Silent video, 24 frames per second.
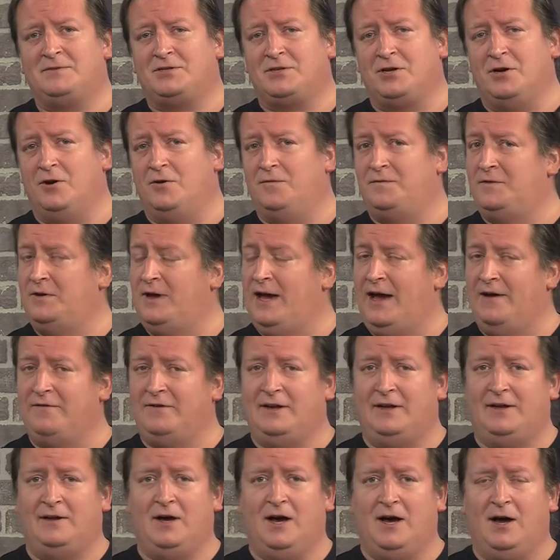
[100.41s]
So if you have
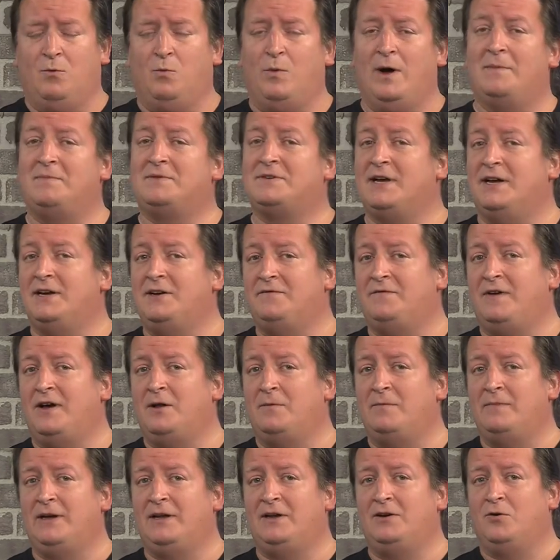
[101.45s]
any uh, website
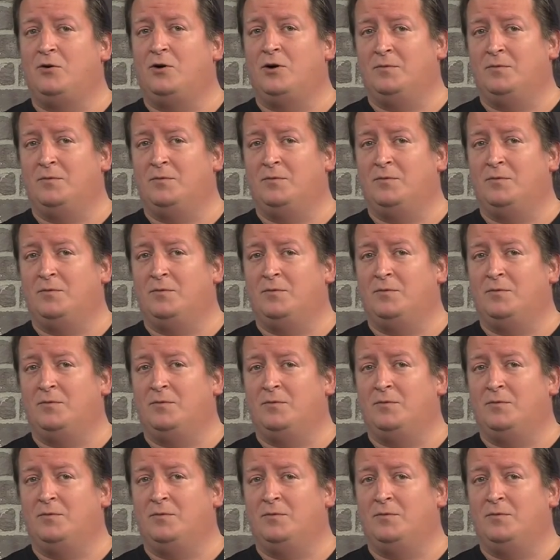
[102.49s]
development